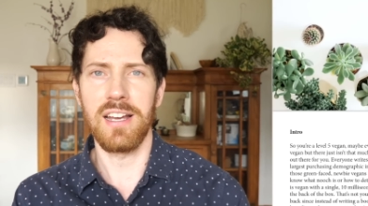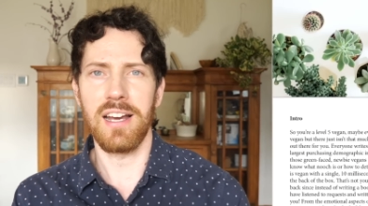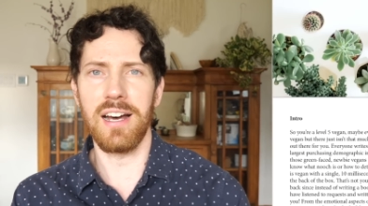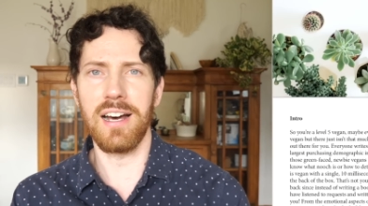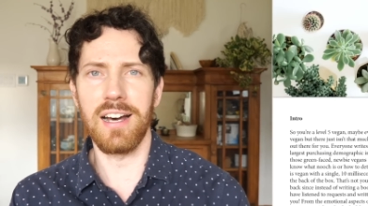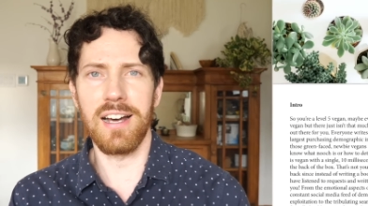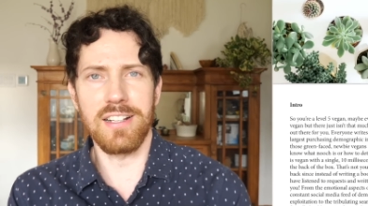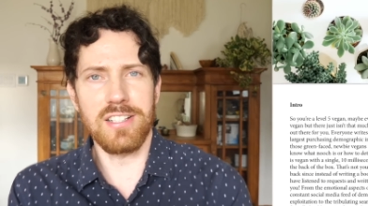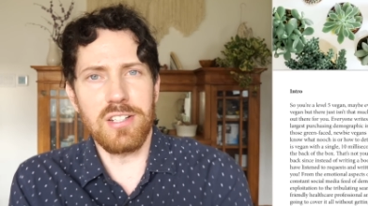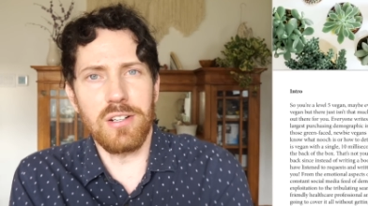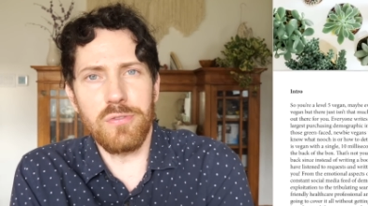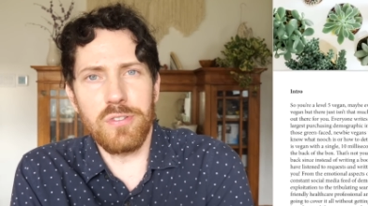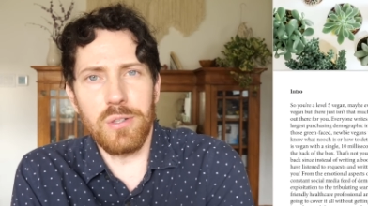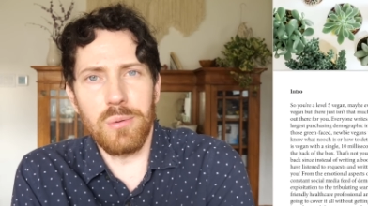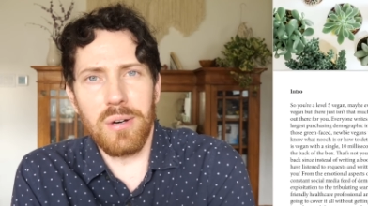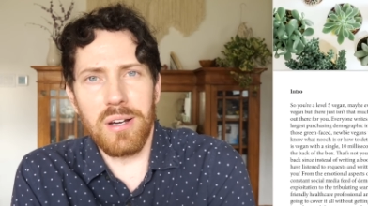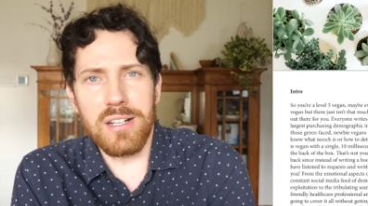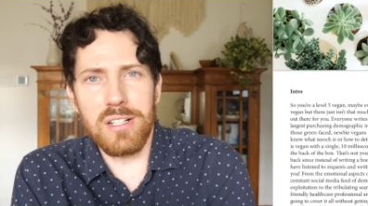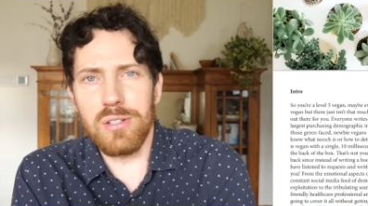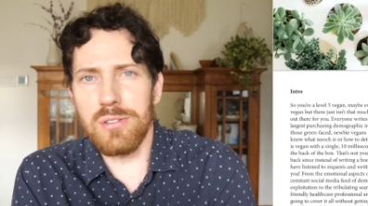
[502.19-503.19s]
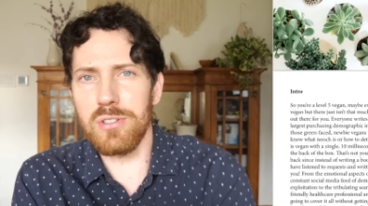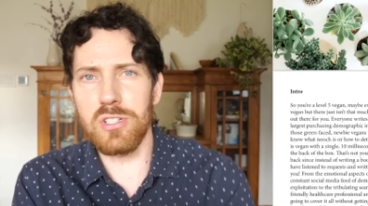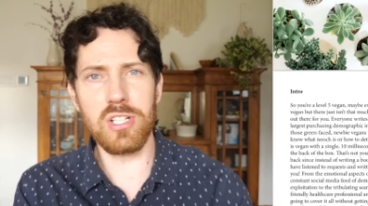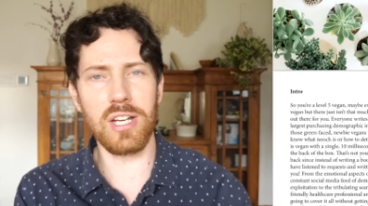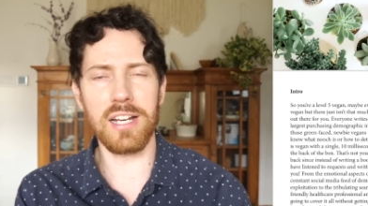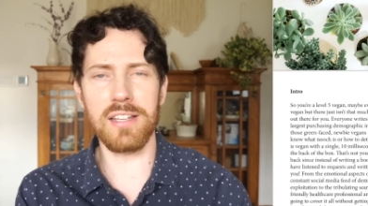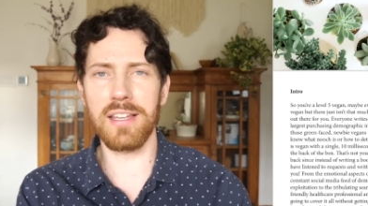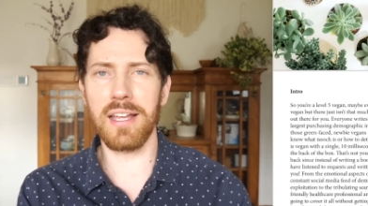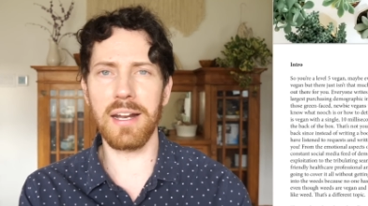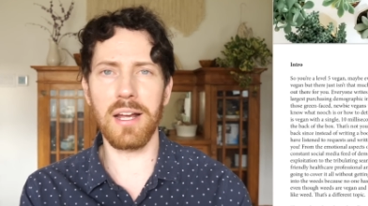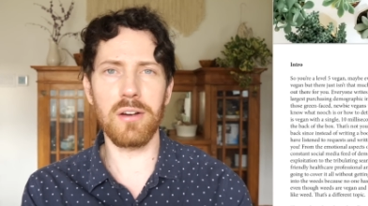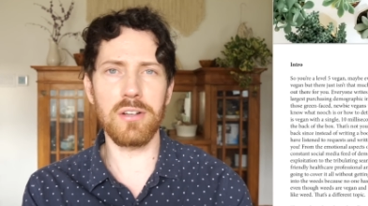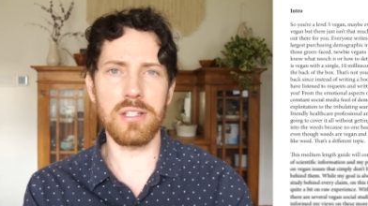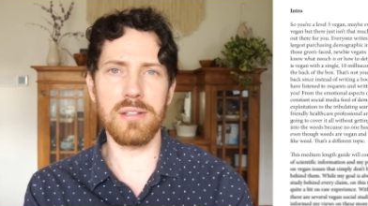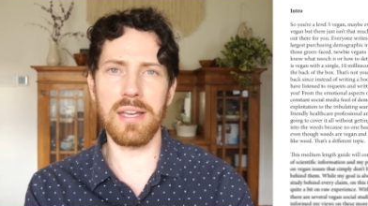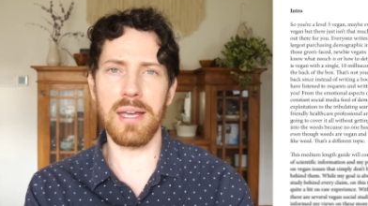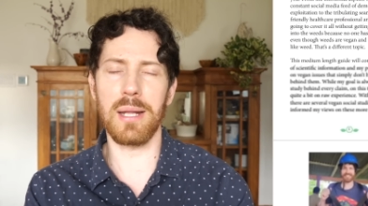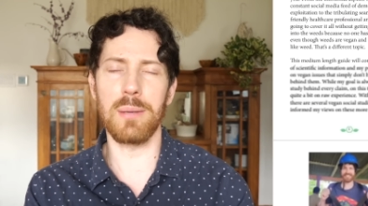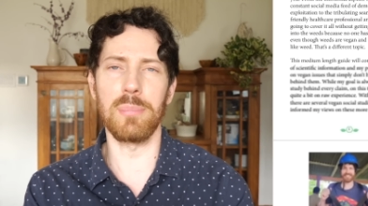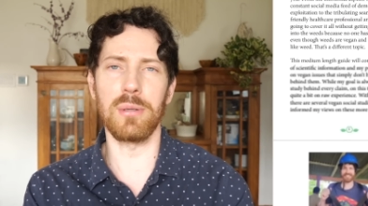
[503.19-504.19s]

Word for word: Uh, so if you want to check that out, you can